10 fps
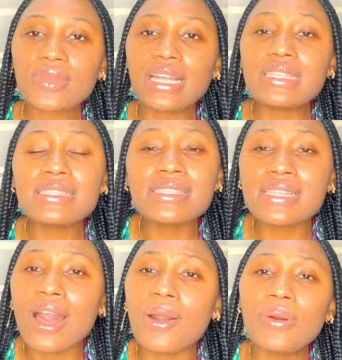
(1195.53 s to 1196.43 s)
this is
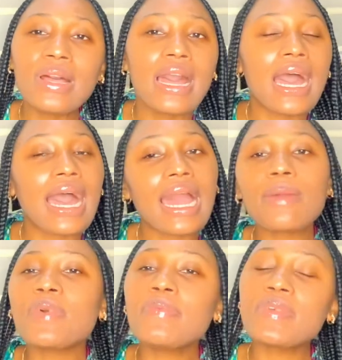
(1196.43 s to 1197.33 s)
how
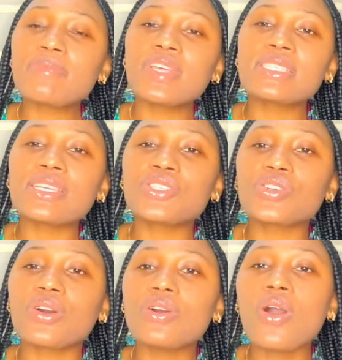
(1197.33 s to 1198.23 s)

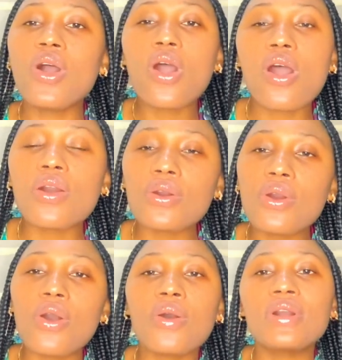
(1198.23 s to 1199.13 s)
hyperpigmentation
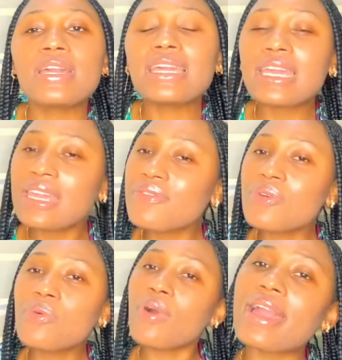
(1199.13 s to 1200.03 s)
occur
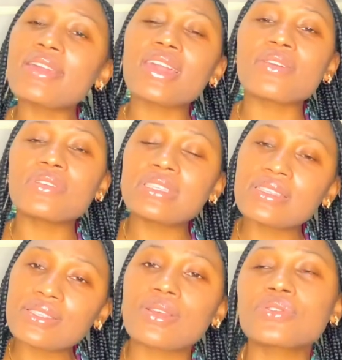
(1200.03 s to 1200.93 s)
even you are using
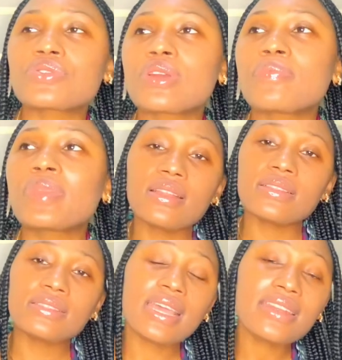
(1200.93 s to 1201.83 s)
sunscreen.
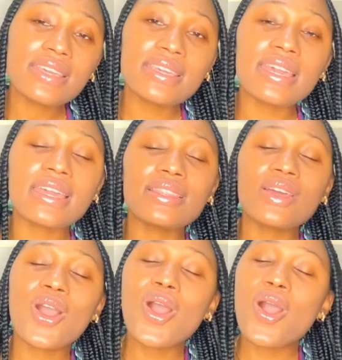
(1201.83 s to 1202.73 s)
Then again,
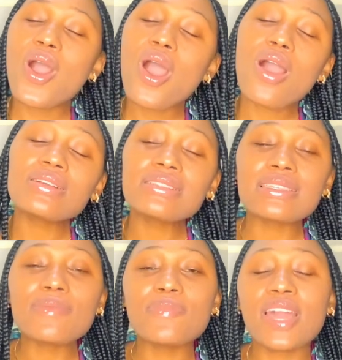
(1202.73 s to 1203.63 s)

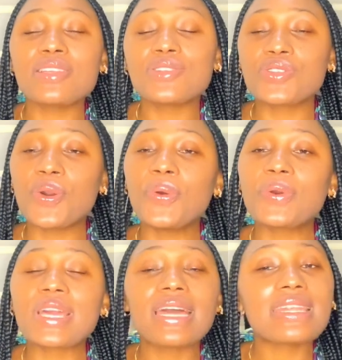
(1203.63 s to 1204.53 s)

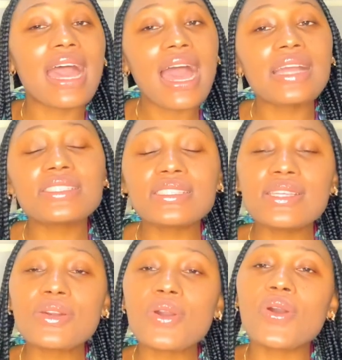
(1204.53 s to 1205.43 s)
oxybenzone can
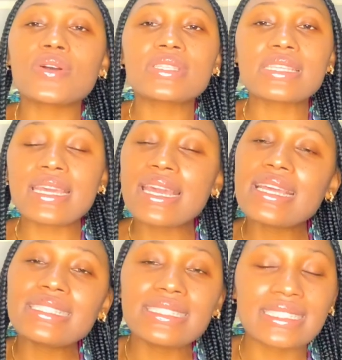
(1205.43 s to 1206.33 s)
actually cause
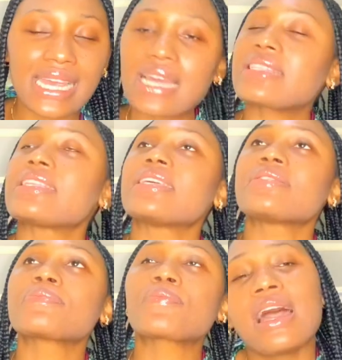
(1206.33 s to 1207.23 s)
skin darkening,
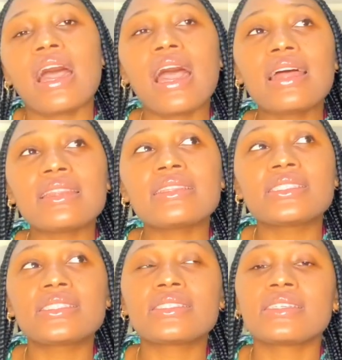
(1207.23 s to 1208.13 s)
and
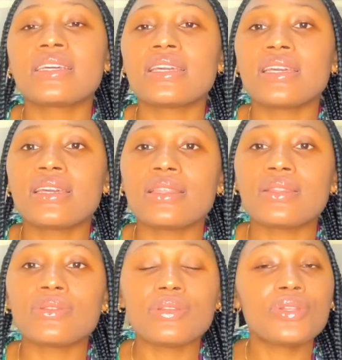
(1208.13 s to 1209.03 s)

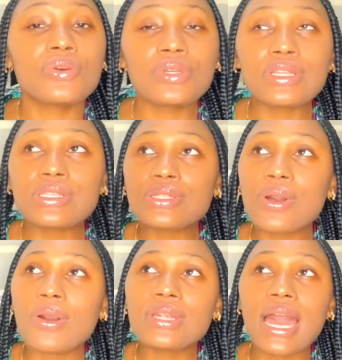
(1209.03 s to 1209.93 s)
it is
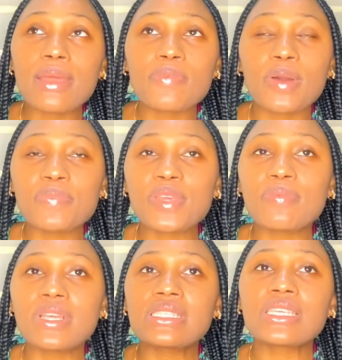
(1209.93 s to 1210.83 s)
called
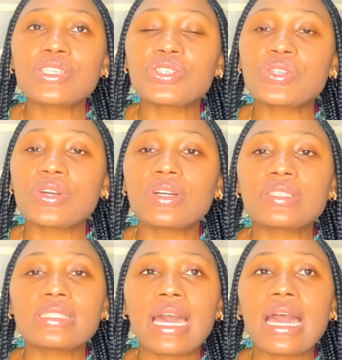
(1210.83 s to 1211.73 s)

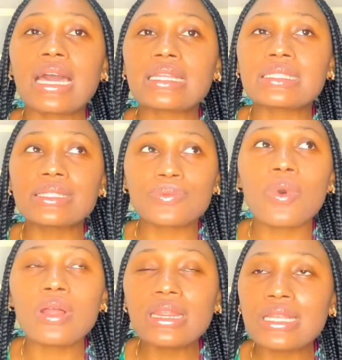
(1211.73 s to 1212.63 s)
hyperpigmentation, and
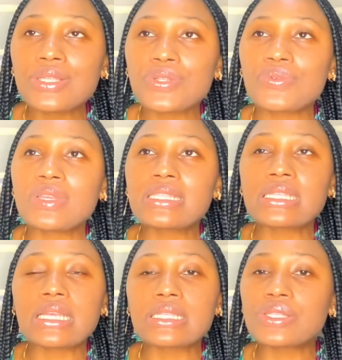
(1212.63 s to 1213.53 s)
what leads to it
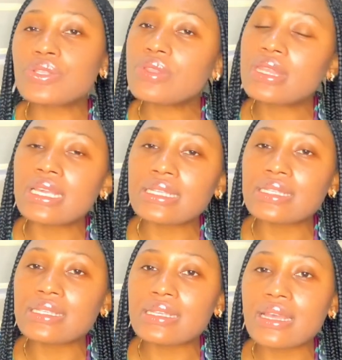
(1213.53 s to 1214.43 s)
is two
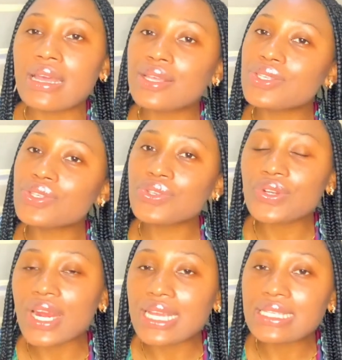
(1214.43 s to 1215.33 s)
things:
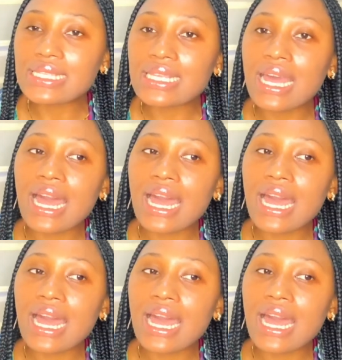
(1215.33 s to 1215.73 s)
stress